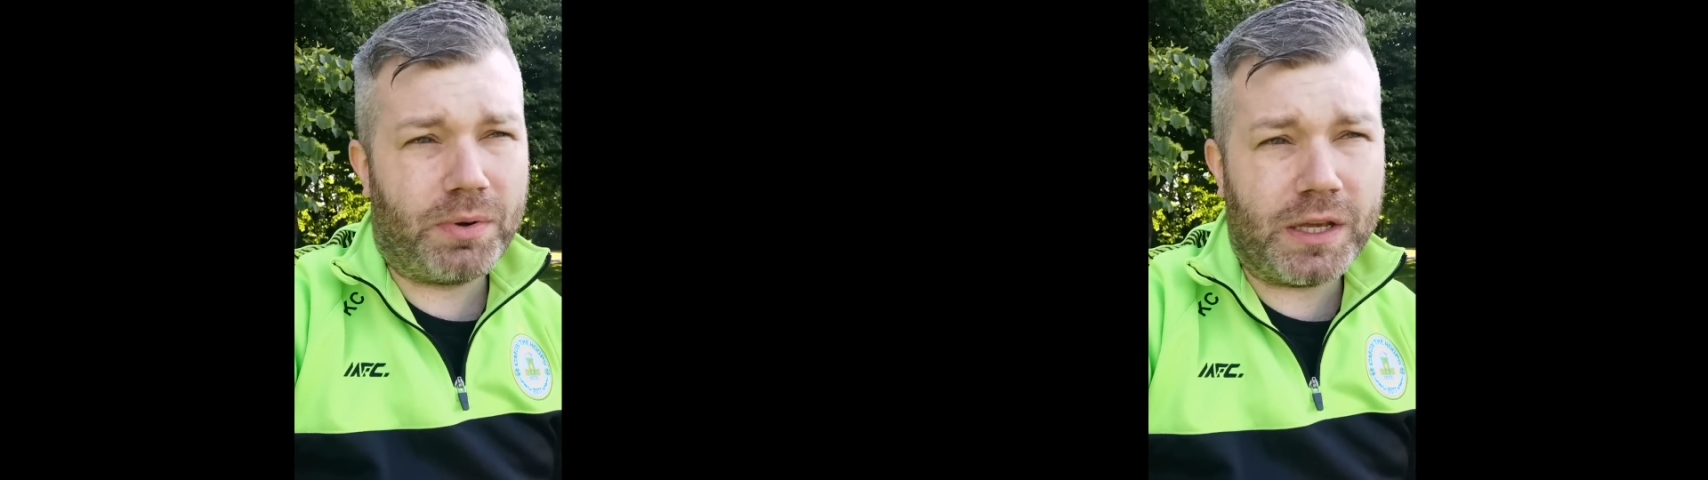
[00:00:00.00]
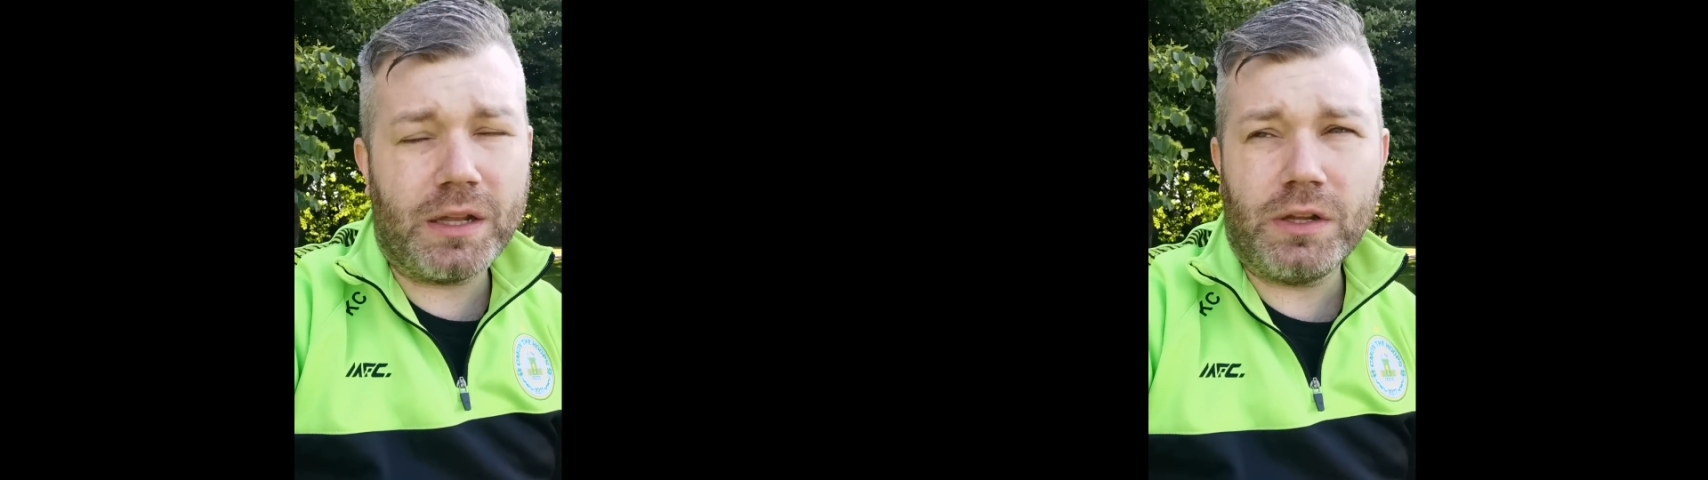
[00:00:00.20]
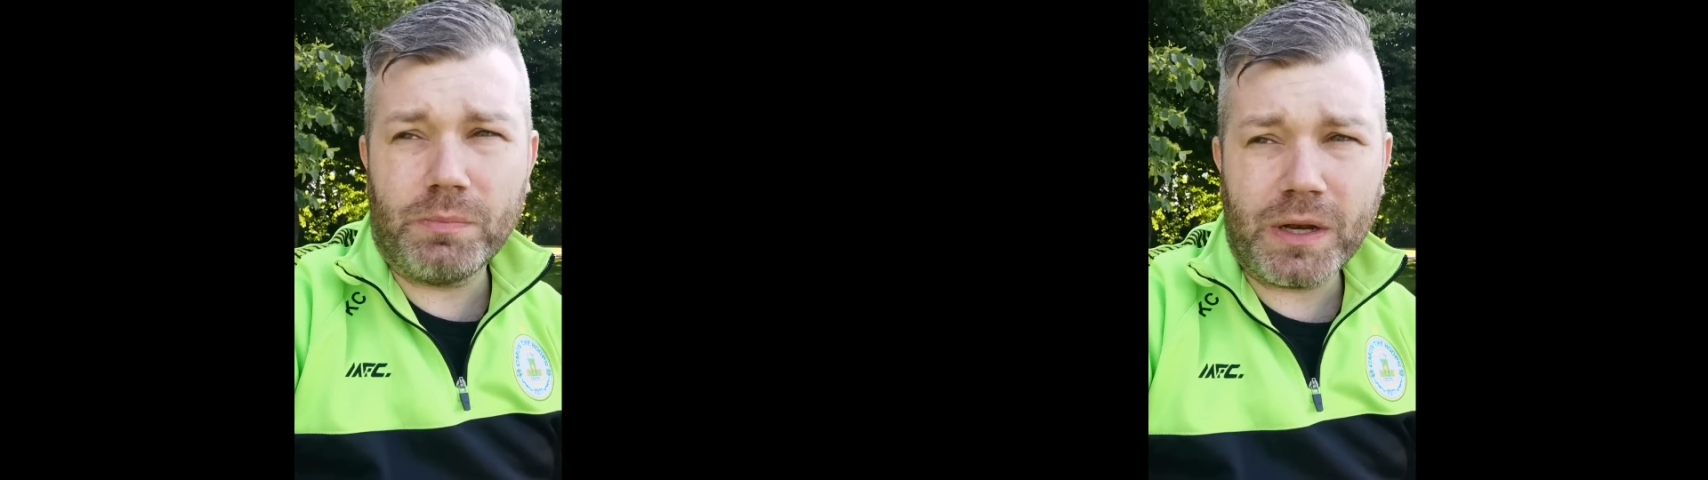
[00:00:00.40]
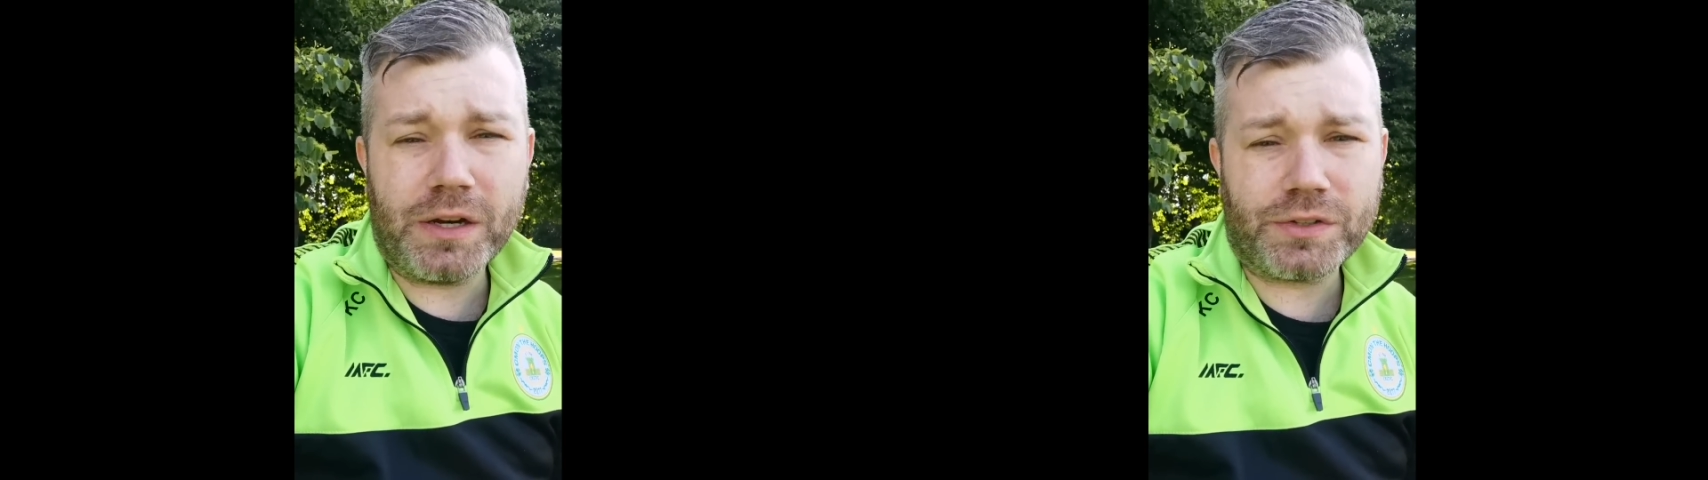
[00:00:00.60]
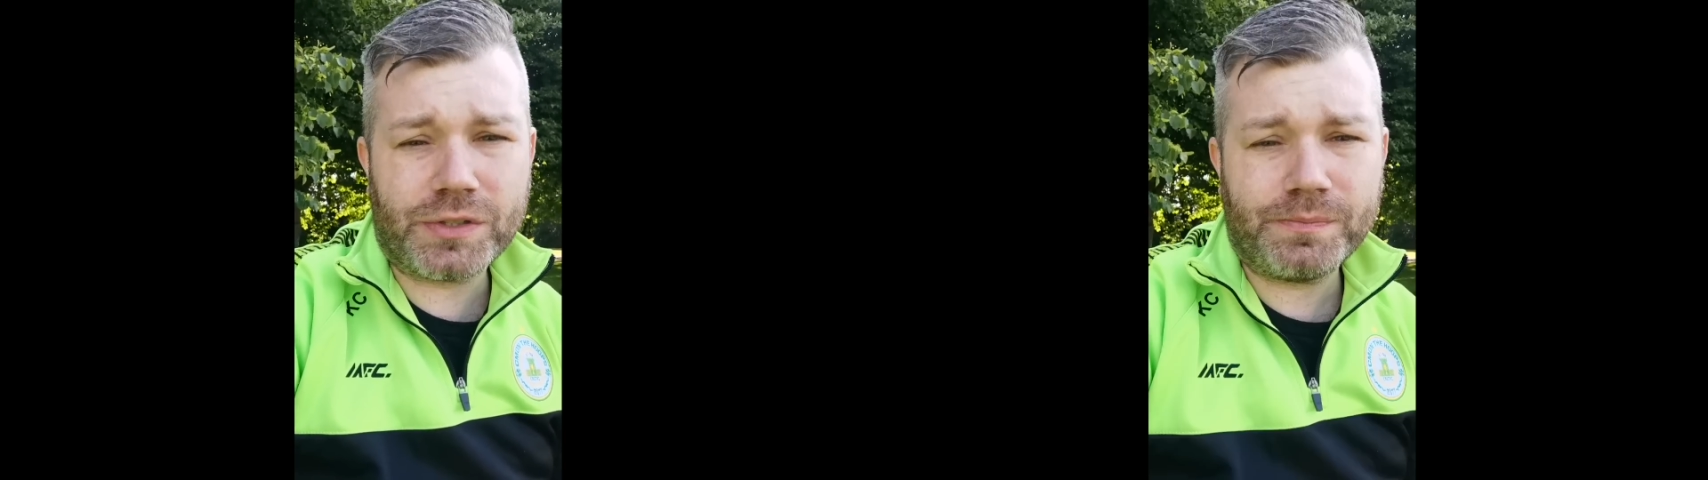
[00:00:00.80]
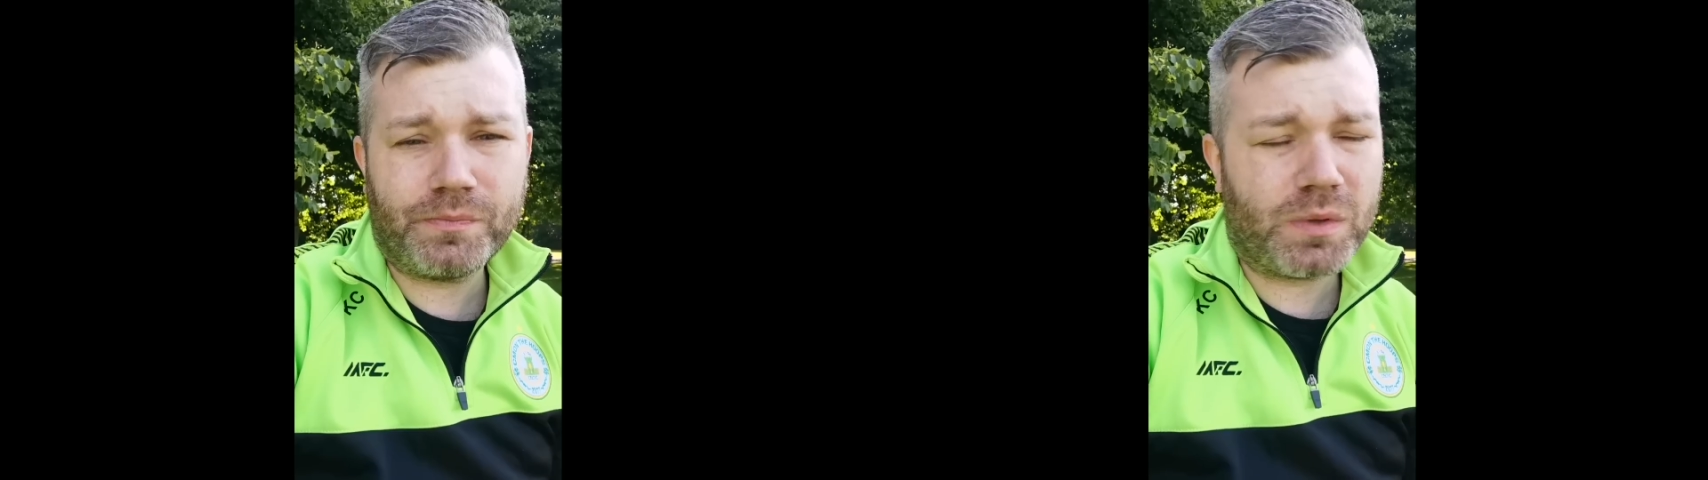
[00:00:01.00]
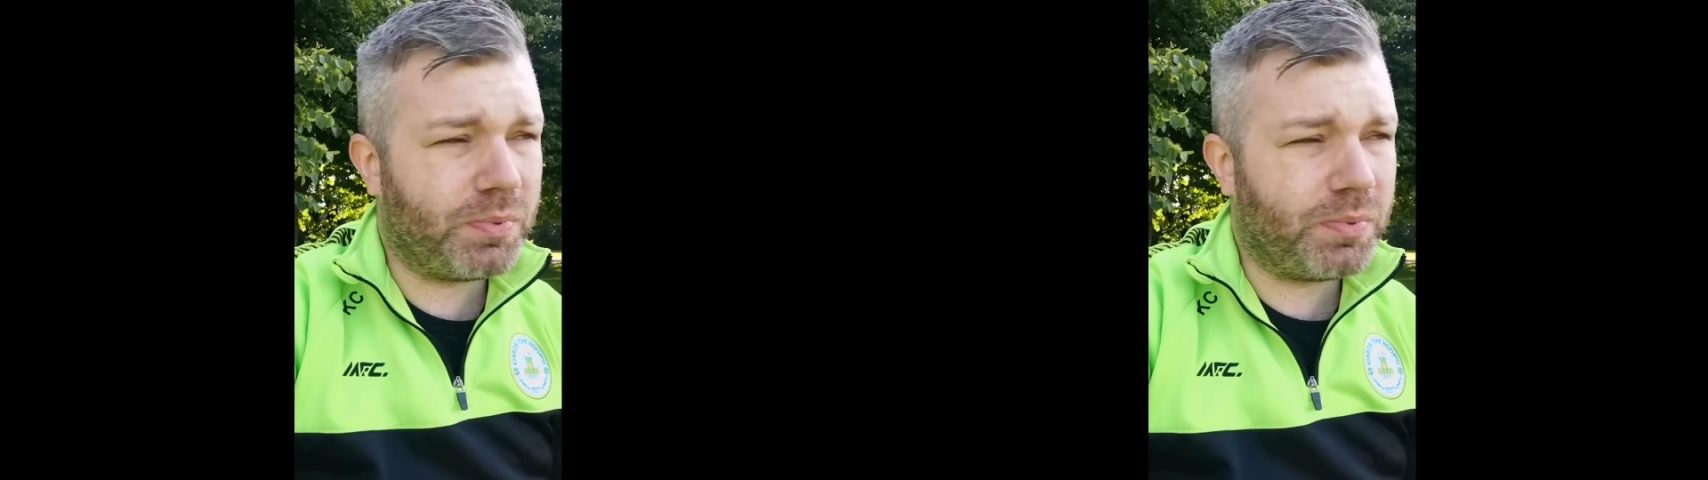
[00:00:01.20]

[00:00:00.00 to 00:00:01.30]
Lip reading: Bring in new players.